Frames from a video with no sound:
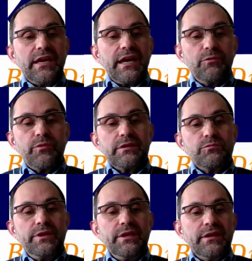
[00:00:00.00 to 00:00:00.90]
how can
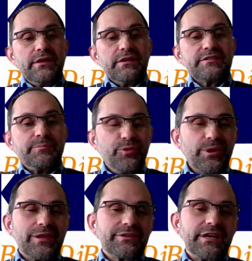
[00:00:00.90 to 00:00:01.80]
we
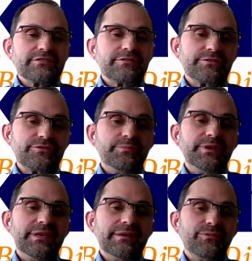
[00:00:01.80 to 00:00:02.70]
support our customers to
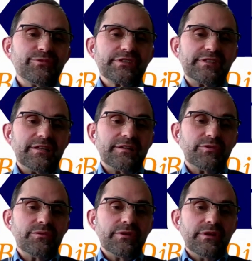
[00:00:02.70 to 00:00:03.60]
be more sustainable?